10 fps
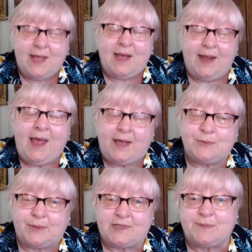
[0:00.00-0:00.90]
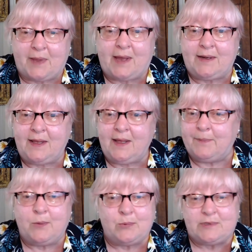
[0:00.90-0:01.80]
And I had to explain to him
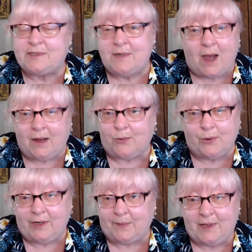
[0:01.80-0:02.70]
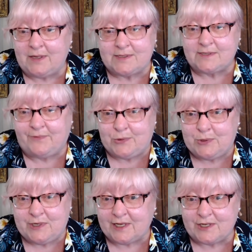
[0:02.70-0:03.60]
it was not going to be his
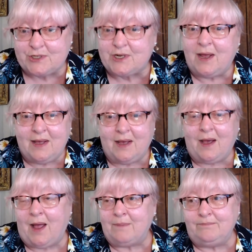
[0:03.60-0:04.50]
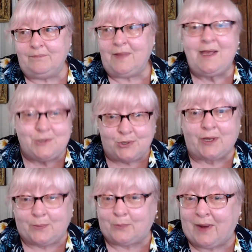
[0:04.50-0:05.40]
food dish. He took
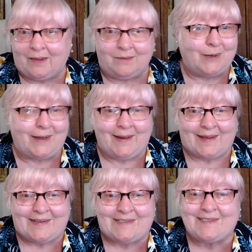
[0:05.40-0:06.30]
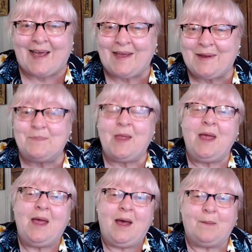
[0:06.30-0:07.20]
it well, what can I say?
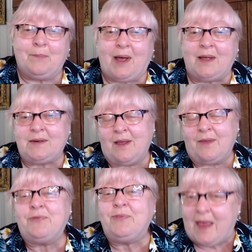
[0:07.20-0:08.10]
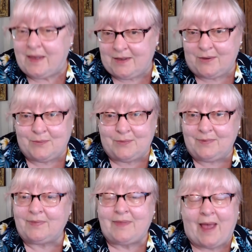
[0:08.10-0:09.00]
But thank you.
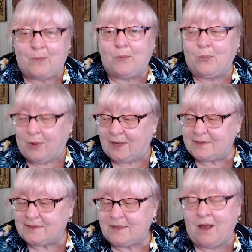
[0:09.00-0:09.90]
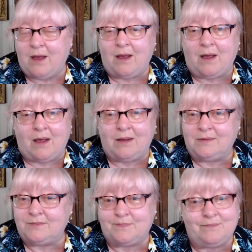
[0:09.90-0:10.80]
That was
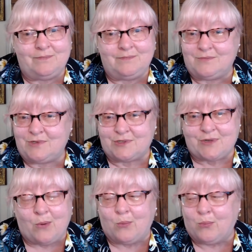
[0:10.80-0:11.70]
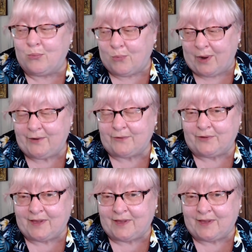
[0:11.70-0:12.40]
just a wonderful